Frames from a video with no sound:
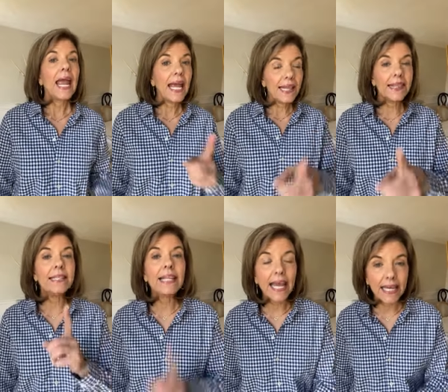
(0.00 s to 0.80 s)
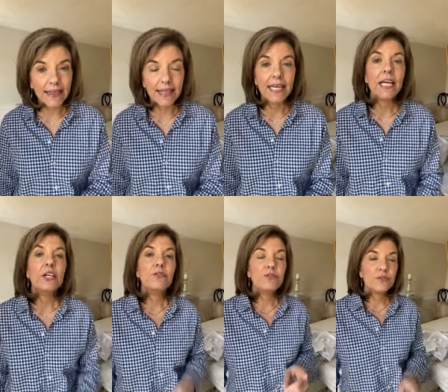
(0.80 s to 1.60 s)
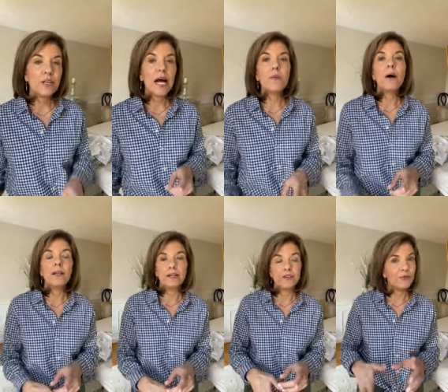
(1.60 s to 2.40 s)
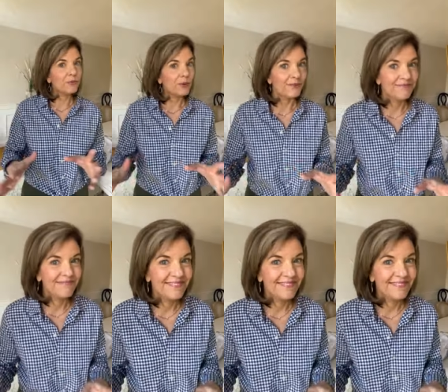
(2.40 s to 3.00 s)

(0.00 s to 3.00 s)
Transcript: And the length. You do not want, here's a rule,